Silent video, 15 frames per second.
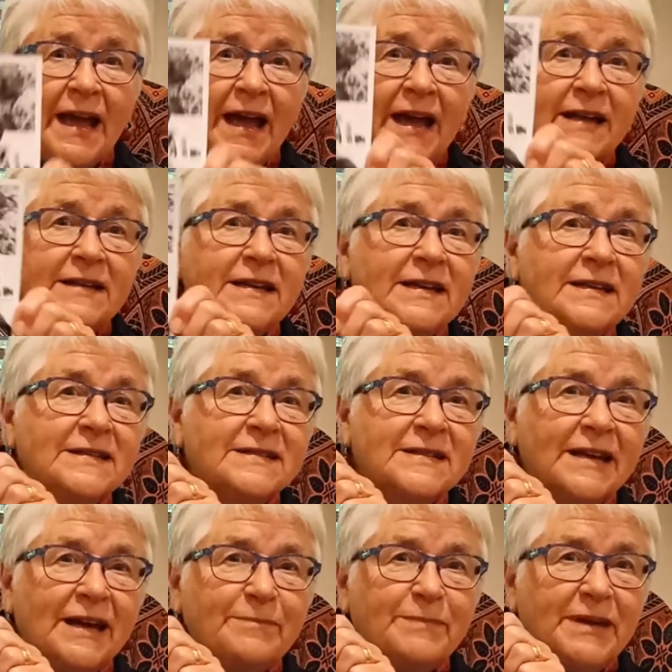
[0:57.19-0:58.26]
And here's
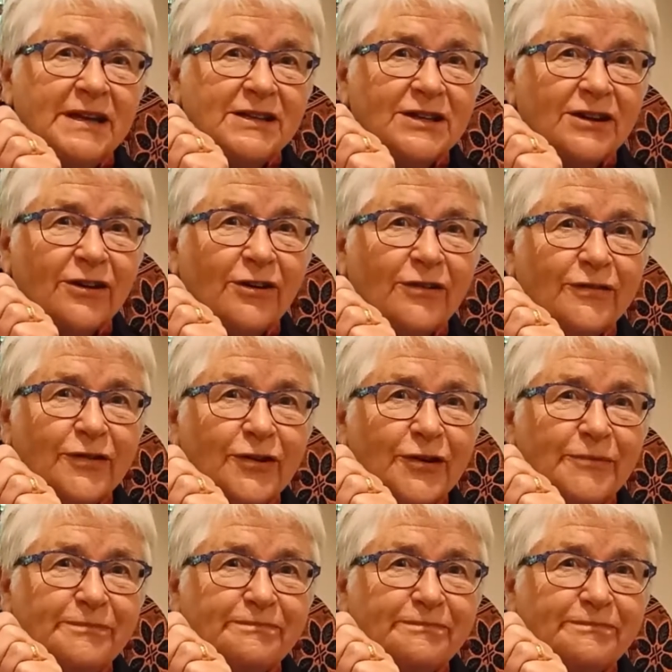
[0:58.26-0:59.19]
a picture of her.